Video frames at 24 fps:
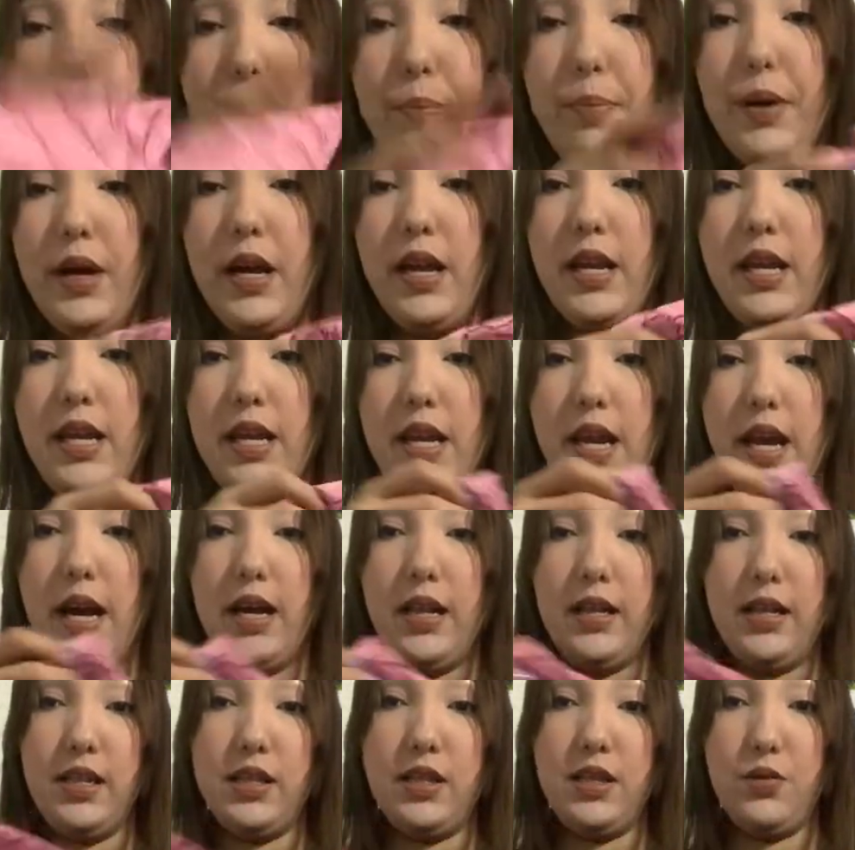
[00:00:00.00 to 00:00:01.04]
But yeah,
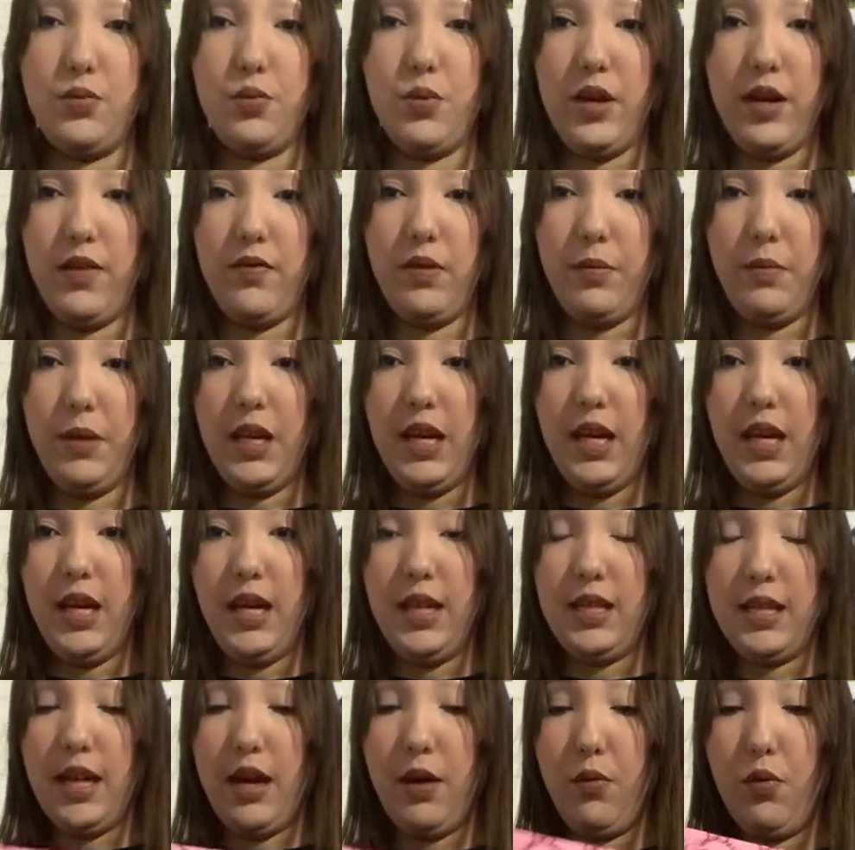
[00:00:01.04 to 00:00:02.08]
this is one of the
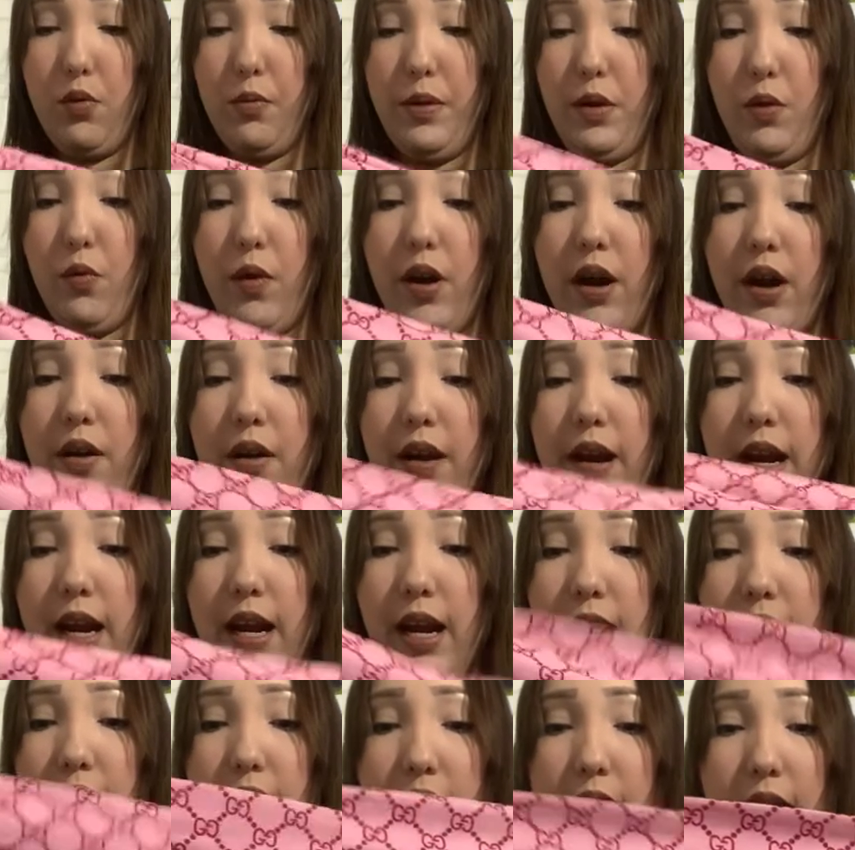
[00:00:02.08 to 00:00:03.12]
bikinis I will be
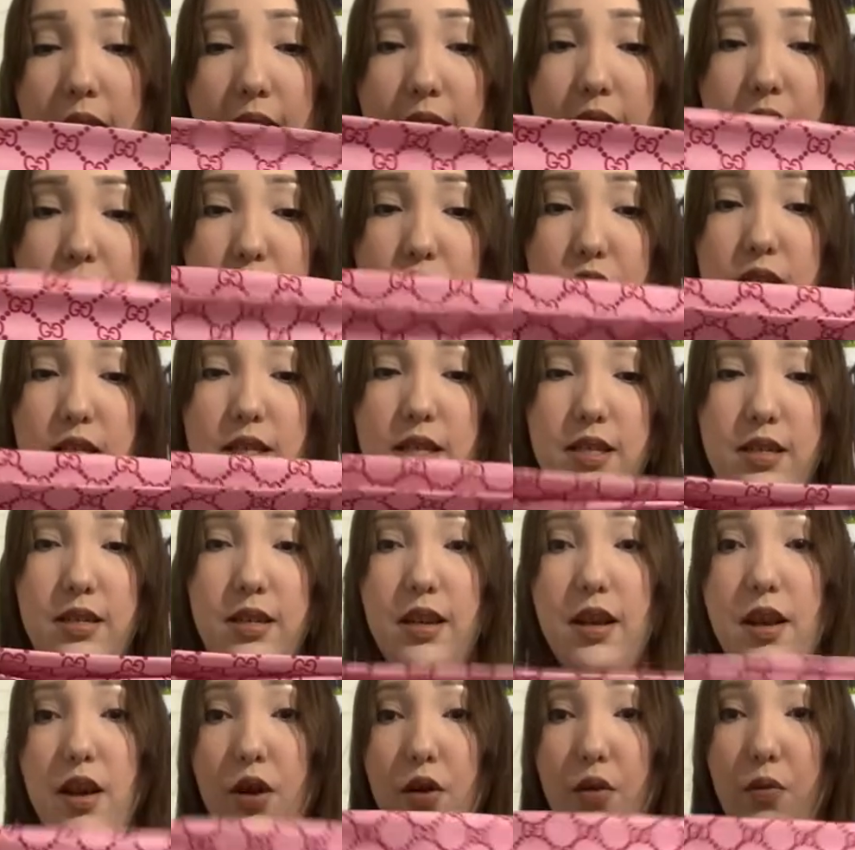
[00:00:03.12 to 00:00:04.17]
wearing. I just
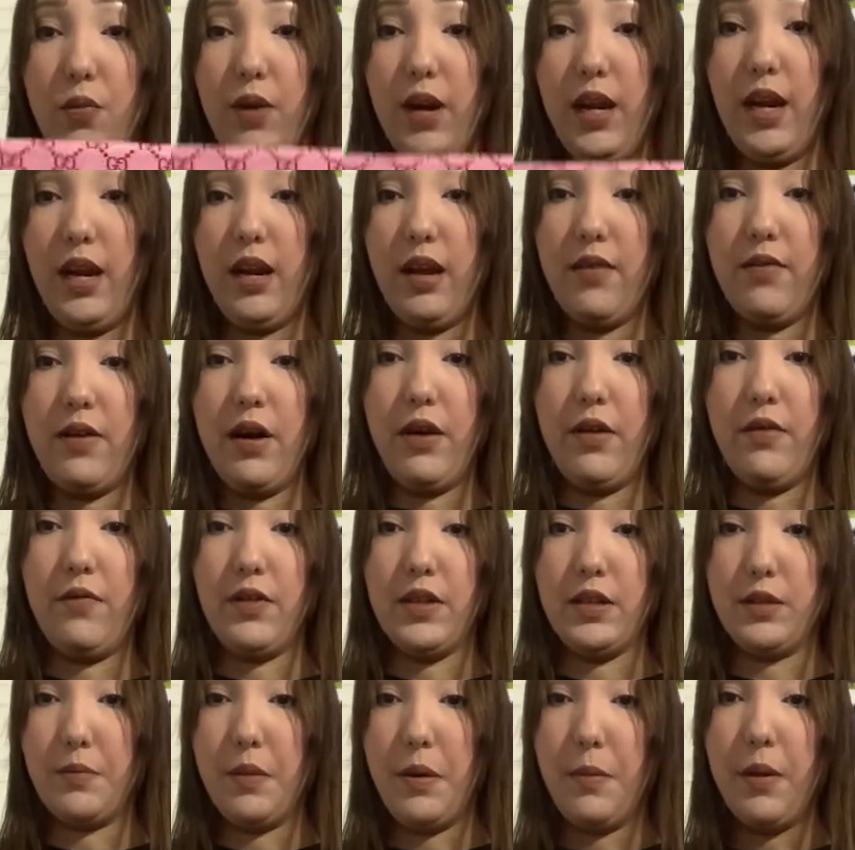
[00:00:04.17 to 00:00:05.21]
really love how it
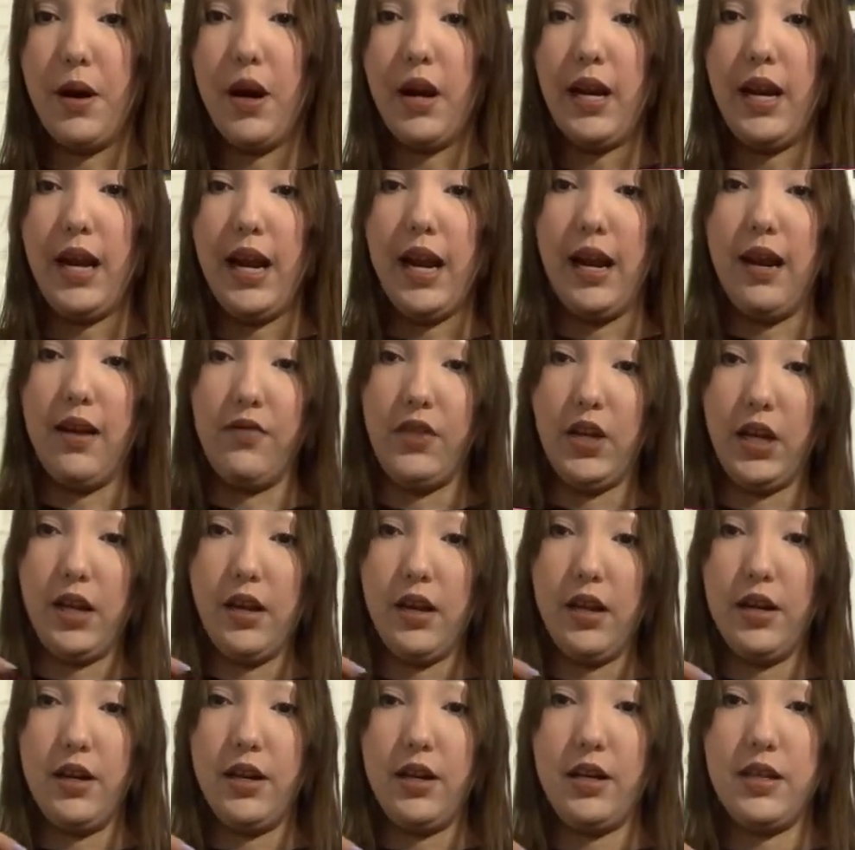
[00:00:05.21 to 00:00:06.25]
fits my body. I love the
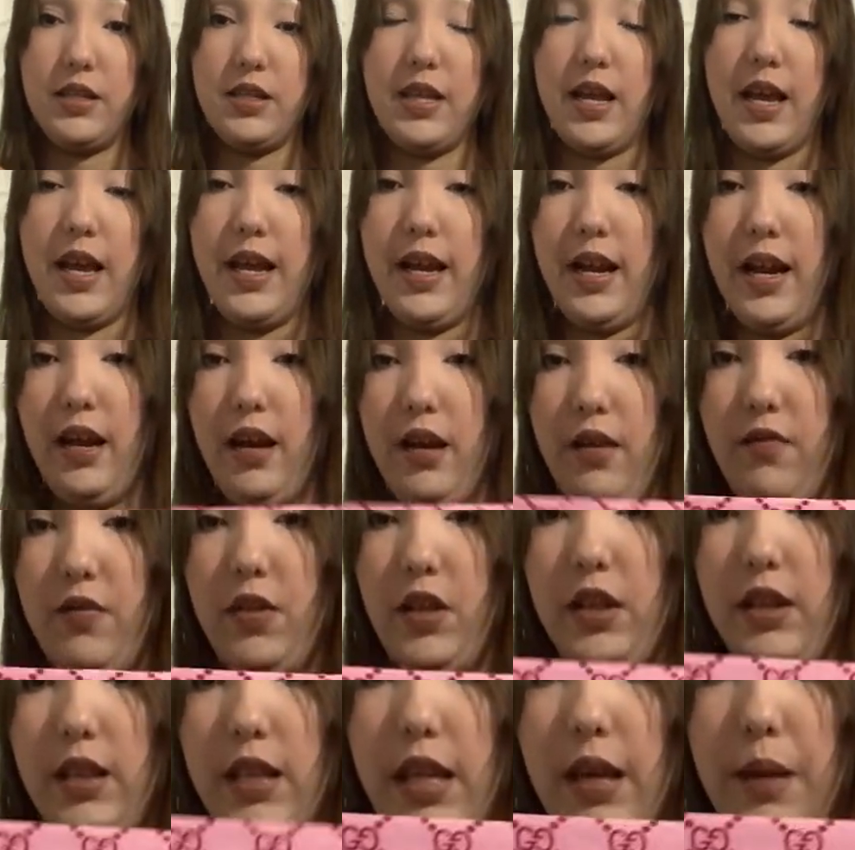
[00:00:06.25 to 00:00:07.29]
colors and I love the
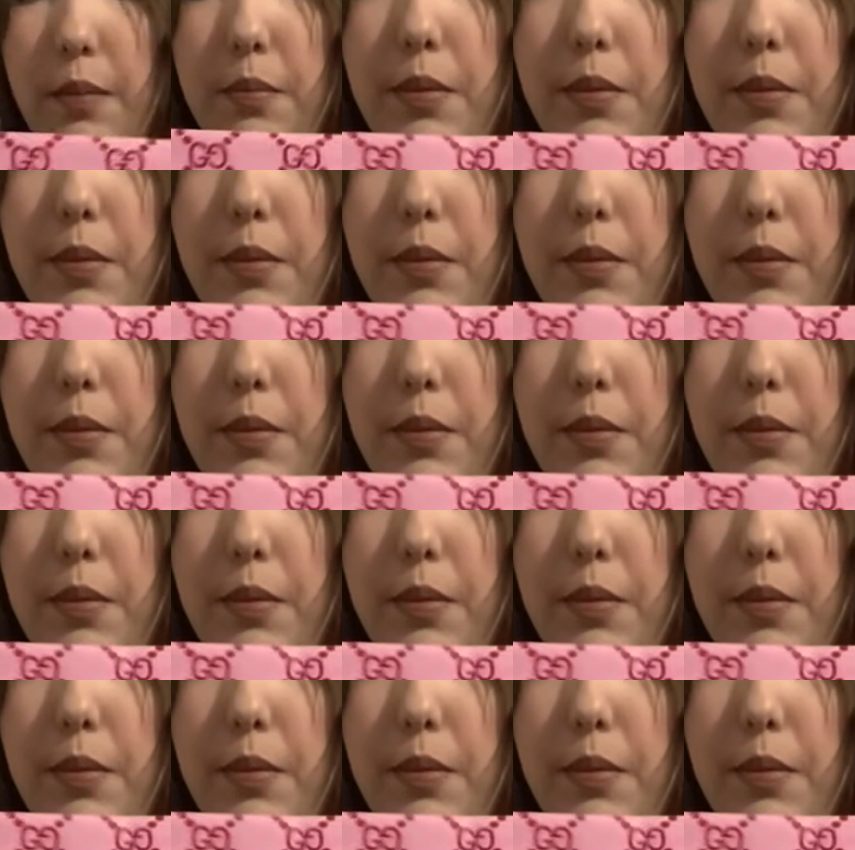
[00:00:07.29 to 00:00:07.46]
theme